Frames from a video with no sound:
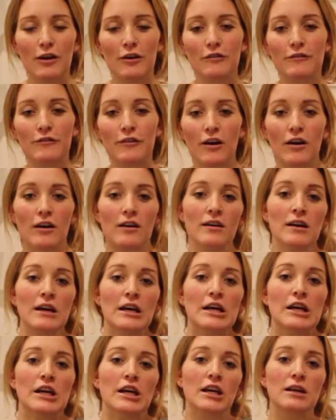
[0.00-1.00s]
over,
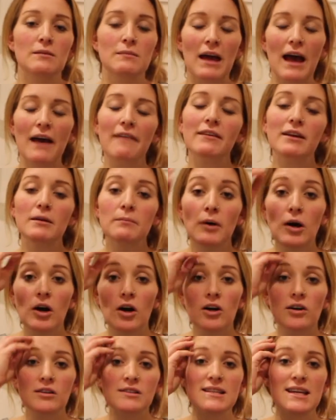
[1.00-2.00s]
having a
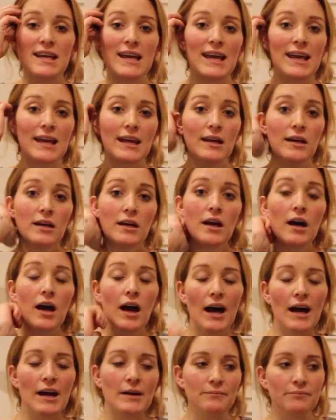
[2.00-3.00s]
party,
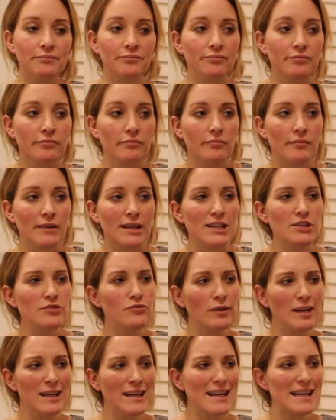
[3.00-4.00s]
it's
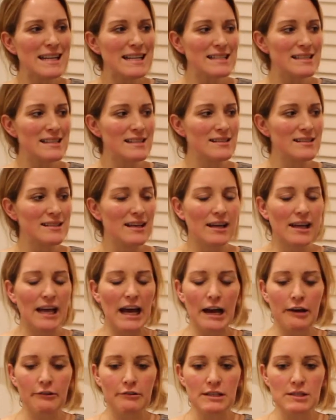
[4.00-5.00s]
really easy to get
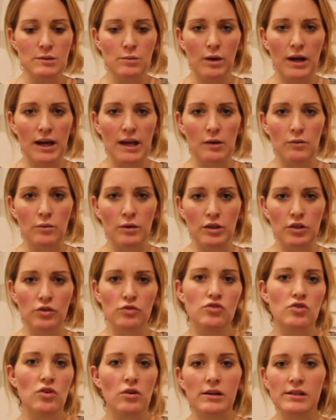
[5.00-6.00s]
carried away when
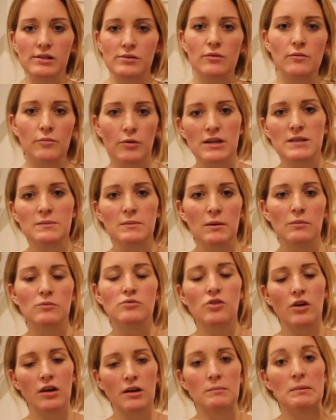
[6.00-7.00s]
you're trying to impress people,
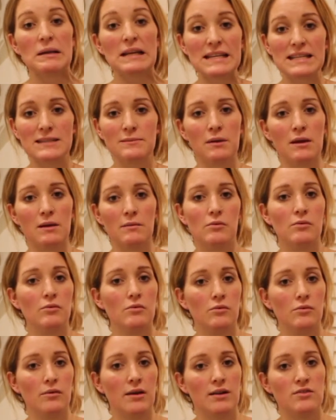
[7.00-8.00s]
trying to please
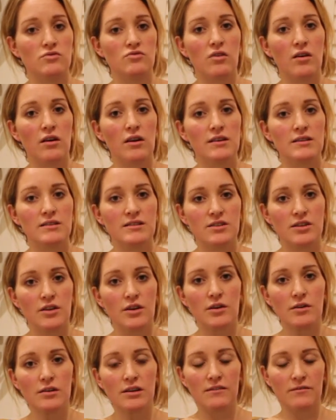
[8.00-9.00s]
people and trying to
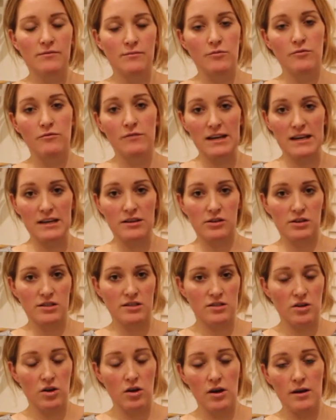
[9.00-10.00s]
give them a really
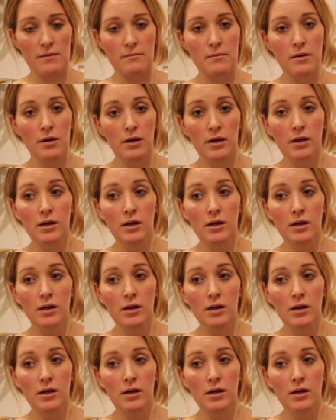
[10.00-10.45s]
nice time